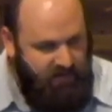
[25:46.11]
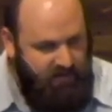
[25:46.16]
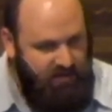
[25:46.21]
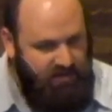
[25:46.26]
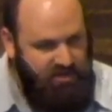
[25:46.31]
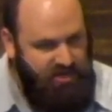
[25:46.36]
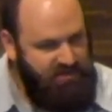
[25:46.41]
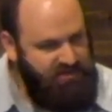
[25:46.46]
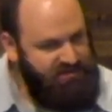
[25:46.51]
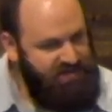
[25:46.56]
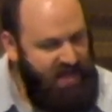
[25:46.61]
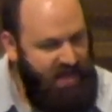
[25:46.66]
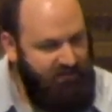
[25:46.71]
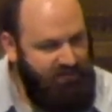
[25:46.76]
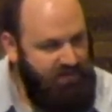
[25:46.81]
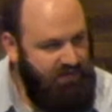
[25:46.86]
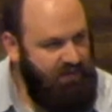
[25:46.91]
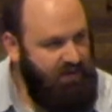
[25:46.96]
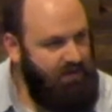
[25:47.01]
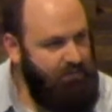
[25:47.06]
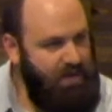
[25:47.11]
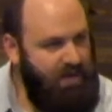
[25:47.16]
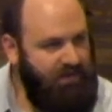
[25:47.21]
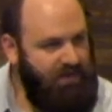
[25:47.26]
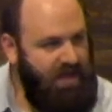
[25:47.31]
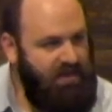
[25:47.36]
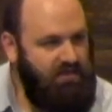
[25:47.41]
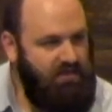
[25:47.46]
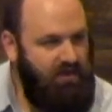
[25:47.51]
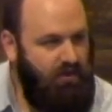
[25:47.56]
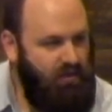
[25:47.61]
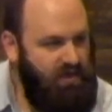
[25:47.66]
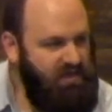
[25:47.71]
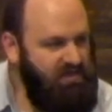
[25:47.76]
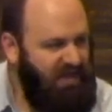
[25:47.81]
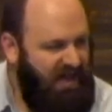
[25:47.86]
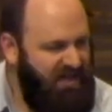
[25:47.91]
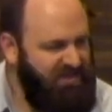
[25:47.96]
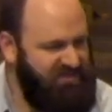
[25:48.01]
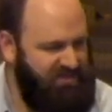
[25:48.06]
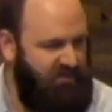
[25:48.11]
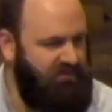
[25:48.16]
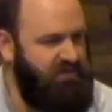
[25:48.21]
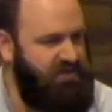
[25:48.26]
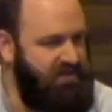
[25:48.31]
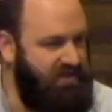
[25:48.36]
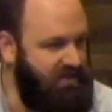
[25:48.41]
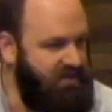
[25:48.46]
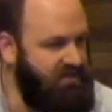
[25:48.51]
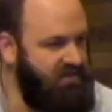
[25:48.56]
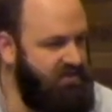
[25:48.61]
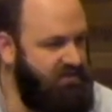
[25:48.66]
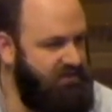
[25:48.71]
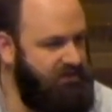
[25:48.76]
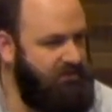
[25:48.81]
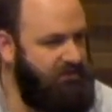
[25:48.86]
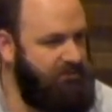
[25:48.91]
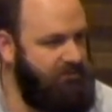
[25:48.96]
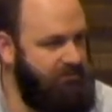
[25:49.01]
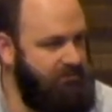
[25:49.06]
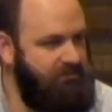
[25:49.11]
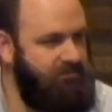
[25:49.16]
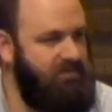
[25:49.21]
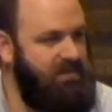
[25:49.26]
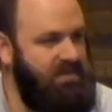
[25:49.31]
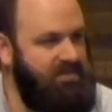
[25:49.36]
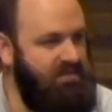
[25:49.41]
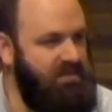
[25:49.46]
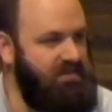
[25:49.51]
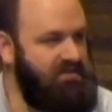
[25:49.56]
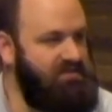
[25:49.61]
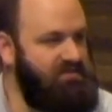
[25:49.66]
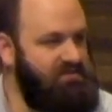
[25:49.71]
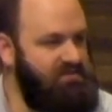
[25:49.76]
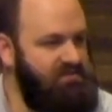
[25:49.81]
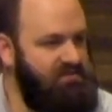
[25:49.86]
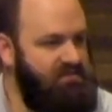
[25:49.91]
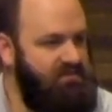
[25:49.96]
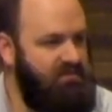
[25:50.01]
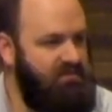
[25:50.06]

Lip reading: you just have to think about that and go, he lost everything in this.